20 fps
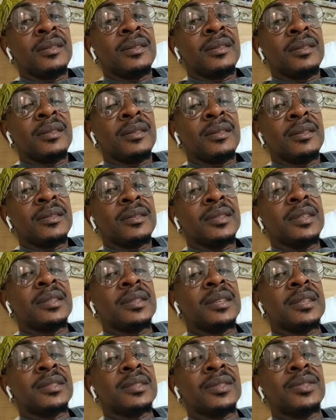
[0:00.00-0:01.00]
Jesus
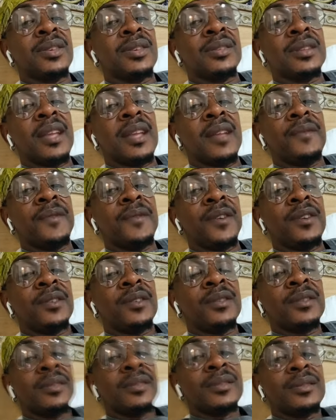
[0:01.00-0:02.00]
done debt for you.
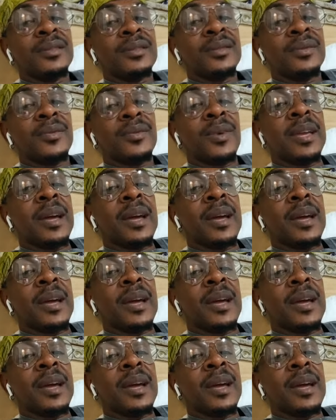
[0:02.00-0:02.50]
We have put